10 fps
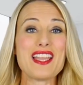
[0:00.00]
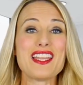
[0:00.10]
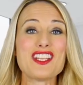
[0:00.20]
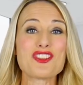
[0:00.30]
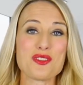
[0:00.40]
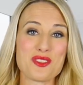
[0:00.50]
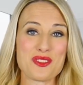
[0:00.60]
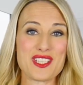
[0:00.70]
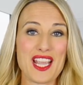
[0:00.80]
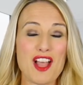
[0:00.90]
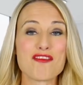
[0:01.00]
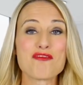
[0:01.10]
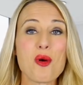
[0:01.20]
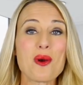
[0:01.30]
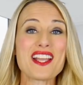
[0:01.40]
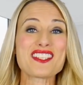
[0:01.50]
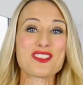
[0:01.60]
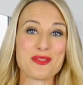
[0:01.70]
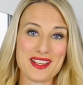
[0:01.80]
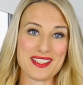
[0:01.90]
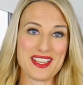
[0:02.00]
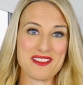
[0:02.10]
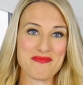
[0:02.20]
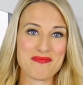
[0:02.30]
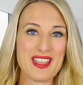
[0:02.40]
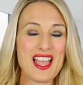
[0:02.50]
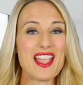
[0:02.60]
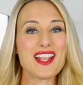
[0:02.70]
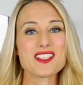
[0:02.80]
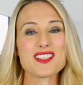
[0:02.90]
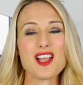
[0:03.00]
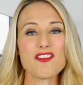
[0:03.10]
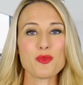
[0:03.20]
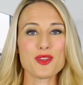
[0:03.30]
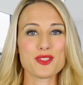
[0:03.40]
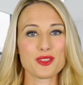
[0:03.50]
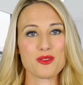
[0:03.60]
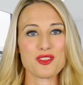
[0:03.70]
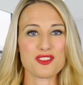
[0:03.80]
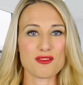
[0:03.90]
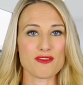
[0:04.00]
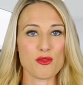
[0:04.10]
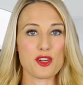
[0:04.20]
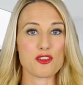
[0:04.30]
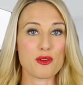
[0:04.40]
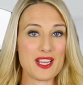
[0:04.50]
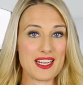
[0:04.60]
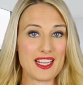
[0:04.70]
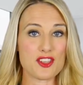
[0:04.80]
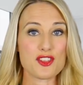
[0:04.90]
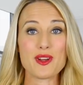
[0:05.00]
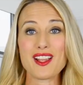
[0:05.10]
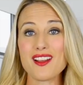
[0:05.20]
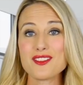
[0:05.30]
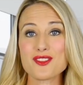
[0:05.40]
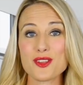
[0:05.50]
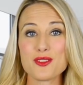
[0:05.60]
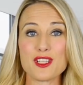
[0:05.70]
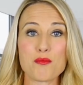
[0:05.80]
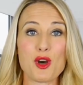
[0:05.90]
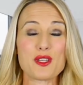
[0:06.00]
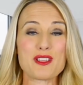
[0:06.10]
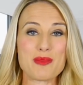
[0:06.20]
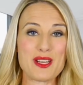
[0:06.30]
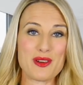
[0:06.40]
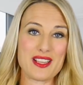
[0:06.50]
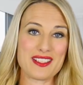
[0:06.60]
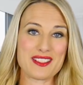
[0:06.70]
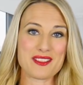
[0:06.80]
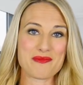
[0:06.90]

Introducing Forex Trendy. It's a software solution to avoid trading during uncertain market periods.